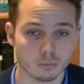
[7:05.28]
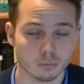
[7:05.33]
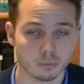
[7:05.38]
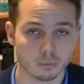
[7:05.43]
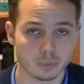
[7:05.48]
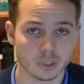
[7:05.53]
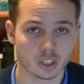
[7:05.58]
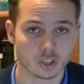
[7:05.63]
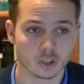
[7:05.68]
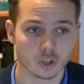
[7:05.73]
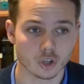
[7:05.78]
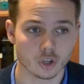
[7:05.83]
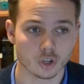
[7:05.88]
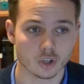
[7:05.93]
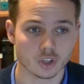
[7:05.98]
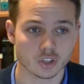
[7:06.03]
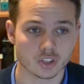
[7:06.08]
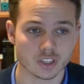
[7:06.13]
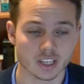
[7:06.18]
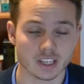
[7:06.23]

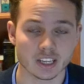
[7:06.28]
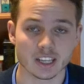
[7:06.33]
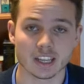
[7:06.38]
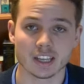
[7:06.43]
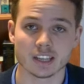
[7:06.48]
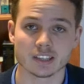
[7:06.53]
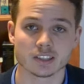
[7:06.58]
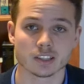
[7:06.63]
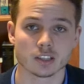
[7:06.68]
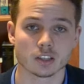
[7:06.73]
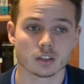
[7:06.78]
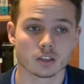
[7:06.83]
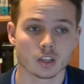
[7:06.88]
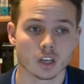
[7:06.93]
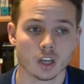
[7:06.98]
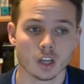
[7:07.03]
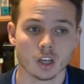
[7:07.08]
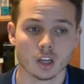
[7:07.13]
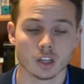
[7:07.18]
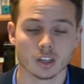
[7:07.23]
because there
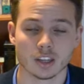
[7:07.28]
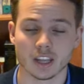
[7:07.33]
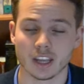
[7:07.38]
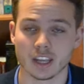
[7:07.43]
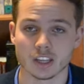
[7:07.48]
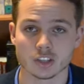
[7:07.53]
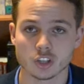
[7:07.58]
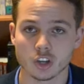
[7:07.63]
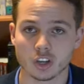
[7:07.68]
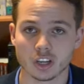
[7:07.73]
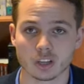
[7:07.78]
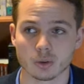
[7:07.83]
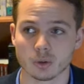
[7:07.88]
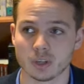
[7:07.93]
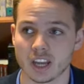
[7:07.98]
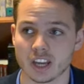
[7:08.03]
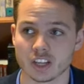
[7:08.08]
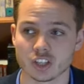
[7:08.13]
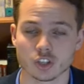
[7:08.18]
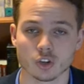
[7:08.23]
is no
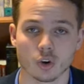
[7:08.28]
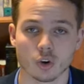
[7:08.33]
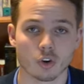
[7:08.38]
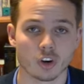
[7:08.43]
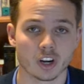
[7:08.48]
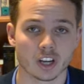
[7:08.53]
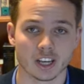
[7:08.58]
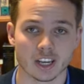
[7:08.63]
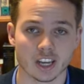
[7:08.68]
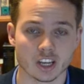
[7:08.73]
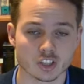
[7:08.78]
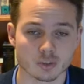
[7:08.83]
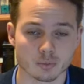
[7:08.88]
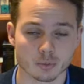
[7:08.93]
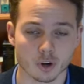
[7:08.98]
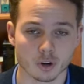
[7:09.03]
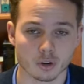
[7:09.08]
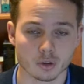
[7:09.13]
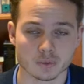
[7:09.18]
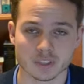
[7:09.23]
liquidation or regulation
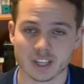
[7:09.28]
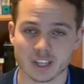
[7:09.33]
problems.